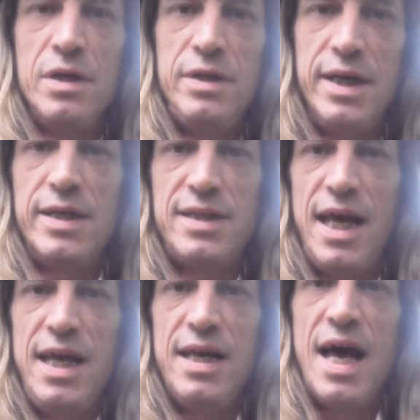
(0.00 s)

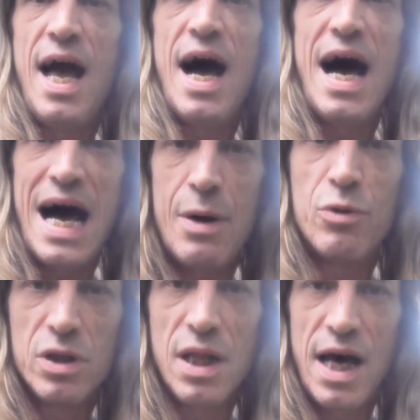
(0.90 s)
dictate
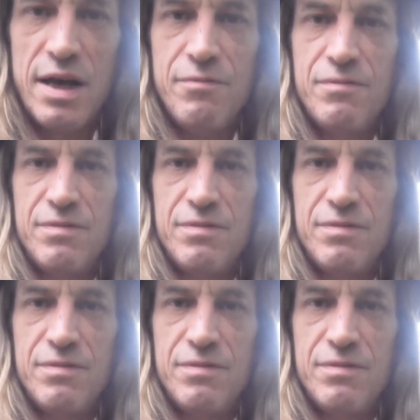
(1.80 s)
our life.